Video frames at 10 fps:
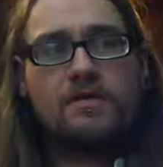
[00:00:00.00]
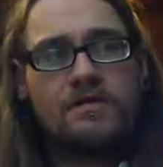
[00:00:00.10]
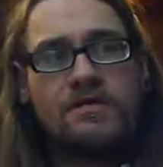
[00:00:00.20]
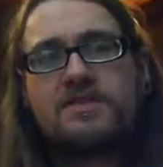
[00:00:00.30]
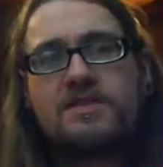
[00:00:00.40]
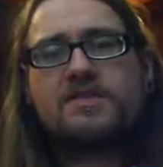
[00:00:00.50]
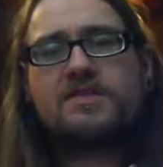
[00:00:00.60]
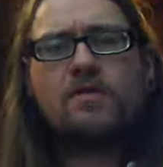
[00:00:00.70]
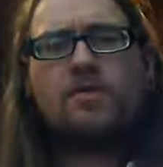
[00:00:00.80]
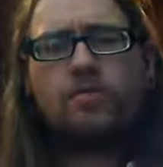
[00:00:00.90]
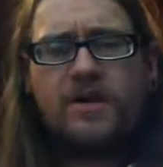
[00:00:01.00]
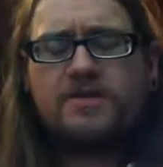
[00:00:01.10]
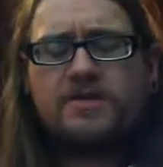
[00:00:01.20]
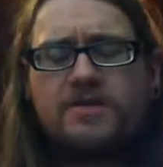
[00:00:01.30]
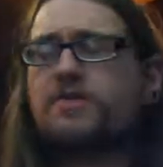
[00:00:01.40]
This is a
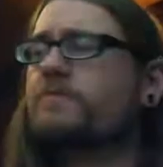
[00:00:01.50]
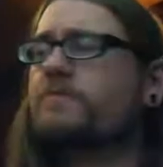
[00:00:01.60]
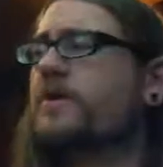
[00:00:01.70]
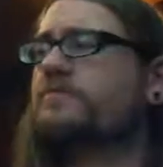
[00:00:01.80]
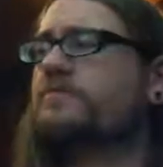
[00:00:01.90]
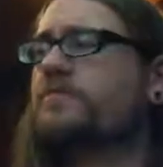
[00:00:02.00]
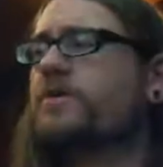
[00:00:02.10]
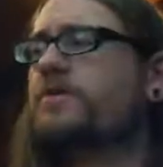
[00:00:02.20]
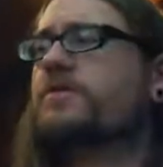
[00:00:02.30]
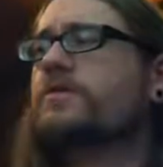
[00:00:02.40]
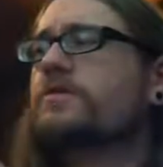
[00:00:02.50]
wonderful combined mode.